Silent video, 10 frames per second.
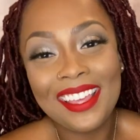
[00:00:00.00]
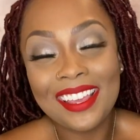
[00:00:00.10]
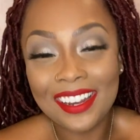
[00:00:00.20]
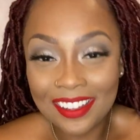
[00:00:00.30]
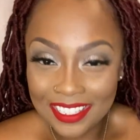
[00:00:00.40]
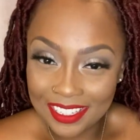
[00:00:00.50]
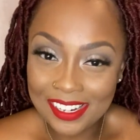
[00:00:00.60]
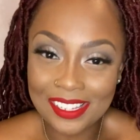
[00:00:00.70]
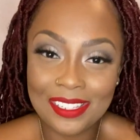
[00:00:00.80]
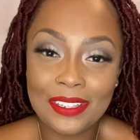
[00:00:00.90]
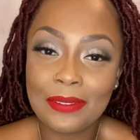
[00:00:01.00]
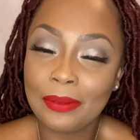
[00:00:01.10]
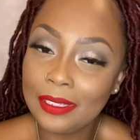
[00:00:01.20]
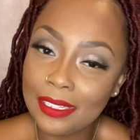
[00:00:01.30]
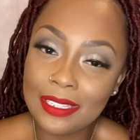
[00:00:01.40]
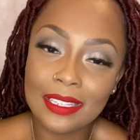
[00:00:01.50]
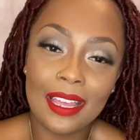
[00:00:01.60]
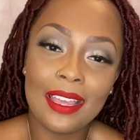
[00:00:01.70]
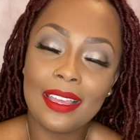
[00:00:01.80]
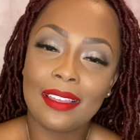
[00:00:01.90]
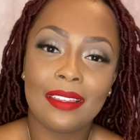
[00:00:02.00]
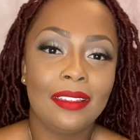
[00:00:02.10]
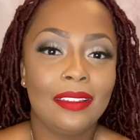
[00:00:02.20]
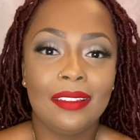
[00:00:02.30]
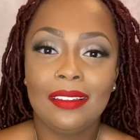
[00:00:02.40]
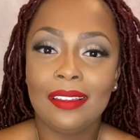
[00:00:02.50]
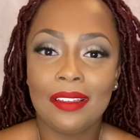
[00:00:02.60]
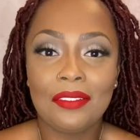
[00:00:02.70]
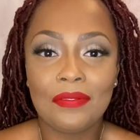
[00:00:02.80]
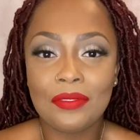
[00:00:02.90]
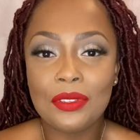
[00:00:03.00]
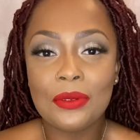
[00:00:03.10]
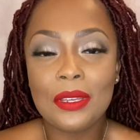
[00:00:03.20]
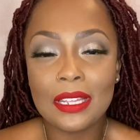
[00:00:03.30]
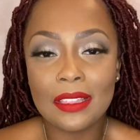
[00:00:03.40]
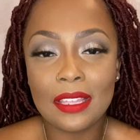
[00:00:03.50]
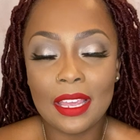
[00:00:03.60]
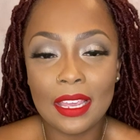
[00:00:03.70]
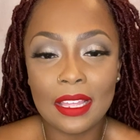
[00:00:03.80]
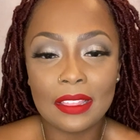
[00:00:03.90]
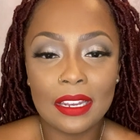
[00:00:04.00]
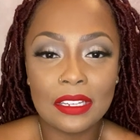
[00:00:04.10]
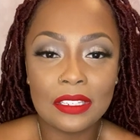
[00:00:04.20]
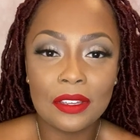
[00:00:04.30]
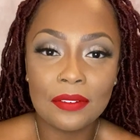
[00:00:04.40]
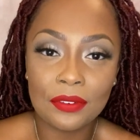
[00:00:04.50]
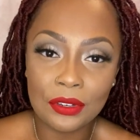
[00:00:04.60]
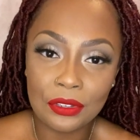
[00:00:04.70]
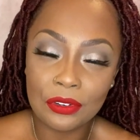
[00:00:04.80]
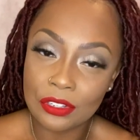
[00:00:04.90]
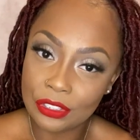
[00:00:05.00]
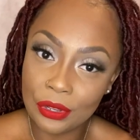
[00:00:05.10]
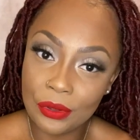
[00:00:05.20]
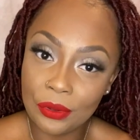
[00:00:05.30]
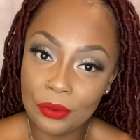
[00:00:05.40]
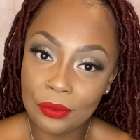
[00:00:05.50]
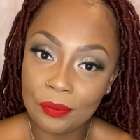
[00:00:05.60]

in all seriousness, please, like, do anything that is good for your soul.